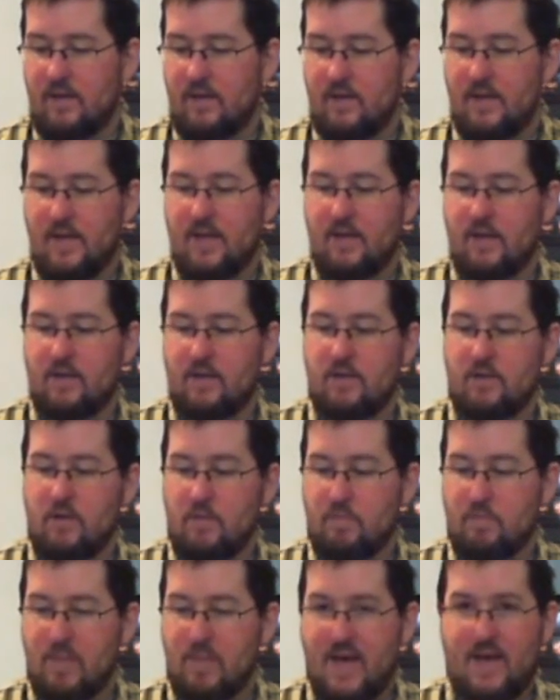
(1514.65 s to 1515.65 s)
And the
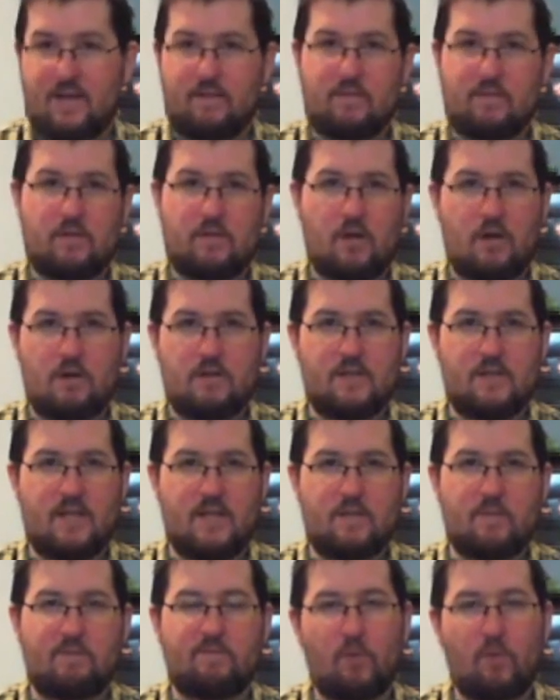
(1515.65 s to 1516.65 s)
bat cards let
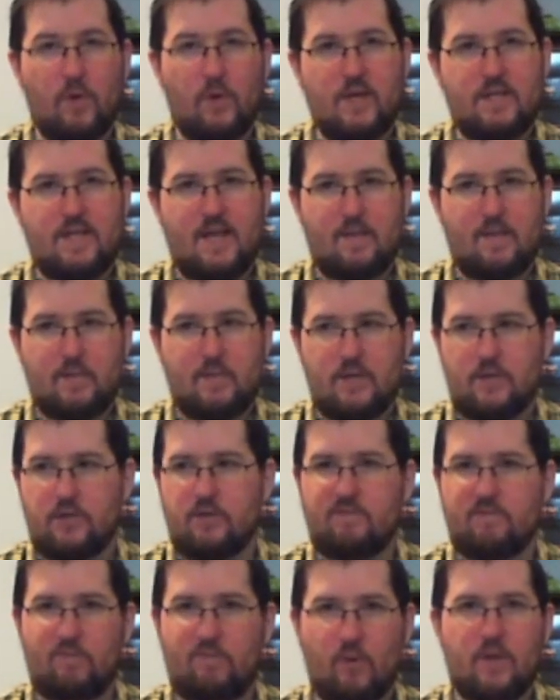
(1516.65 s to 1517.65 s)
him avoid damage
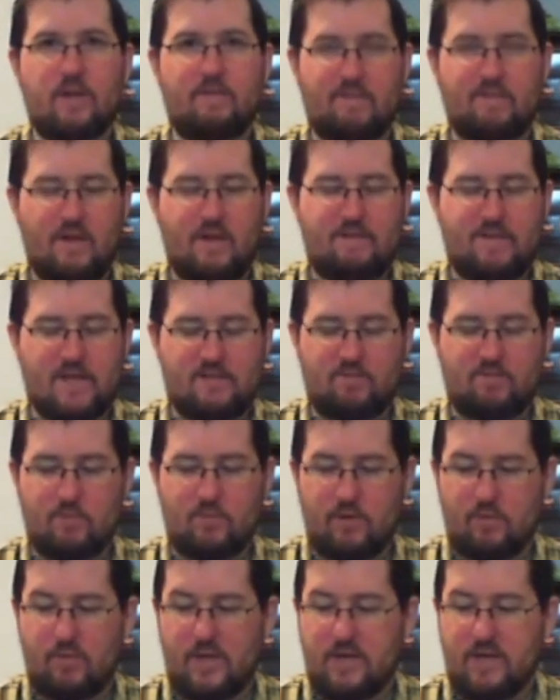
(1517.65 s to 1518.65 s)
and avoid effects from
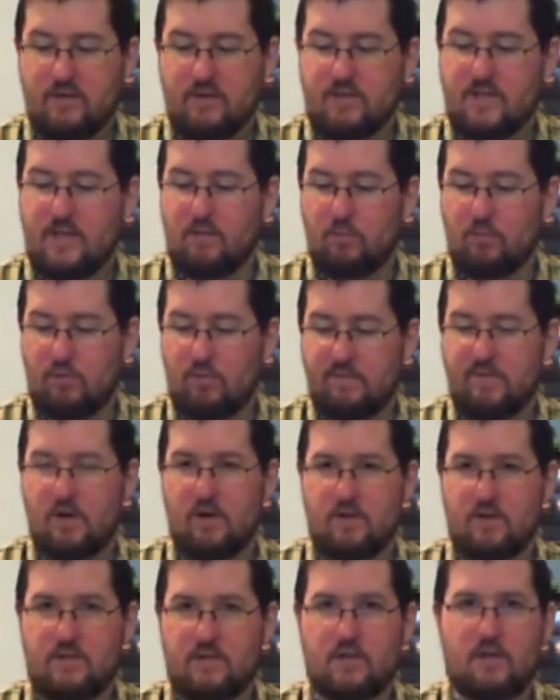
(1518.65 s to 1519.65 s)
other players, and the wolf
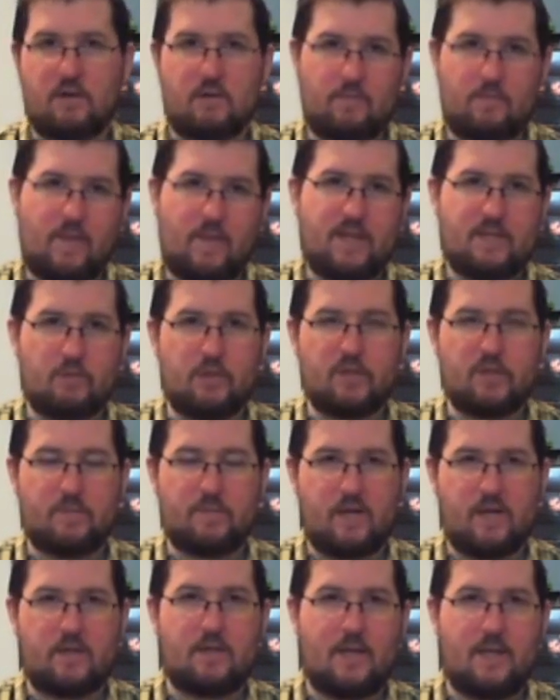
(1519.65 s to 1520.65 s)
cards are, as you would
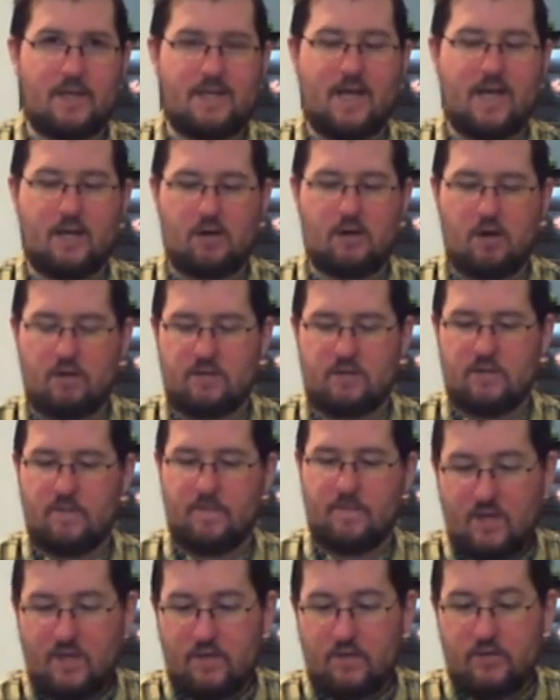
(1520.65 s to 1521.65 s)
expect, attack cards.
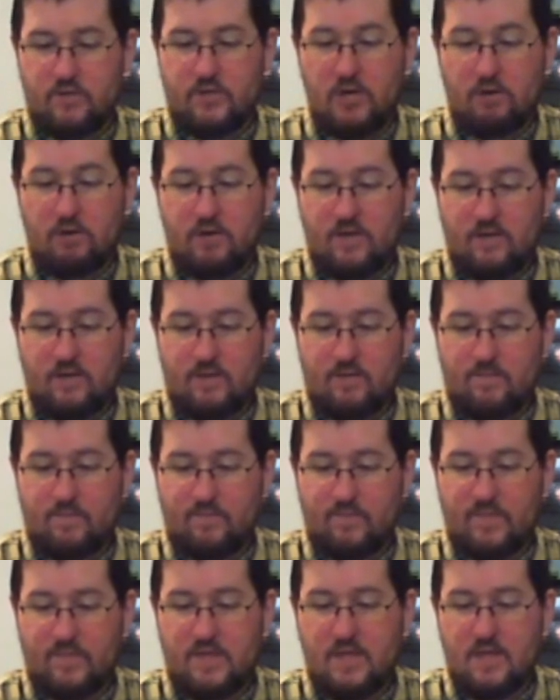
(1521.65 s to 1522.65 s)
Darika,
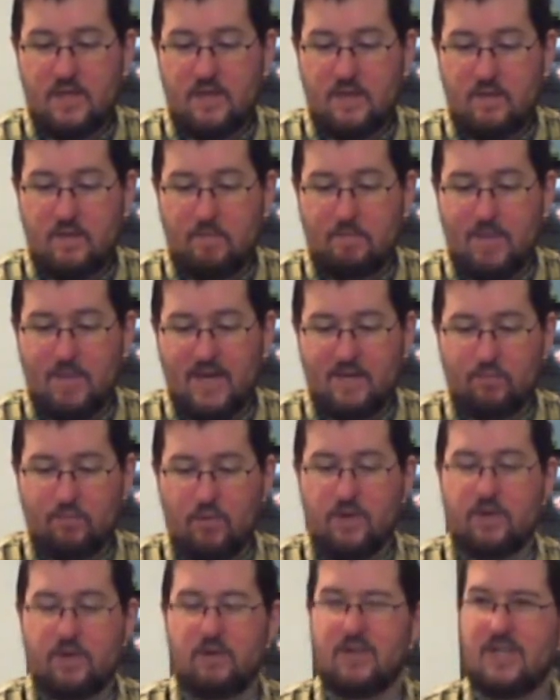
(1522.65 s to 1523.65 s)
the
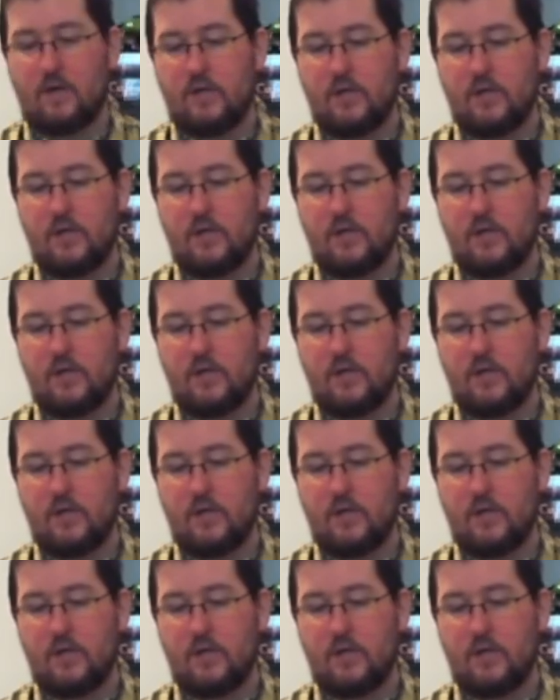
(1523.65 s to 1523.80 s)
Mindbreaker.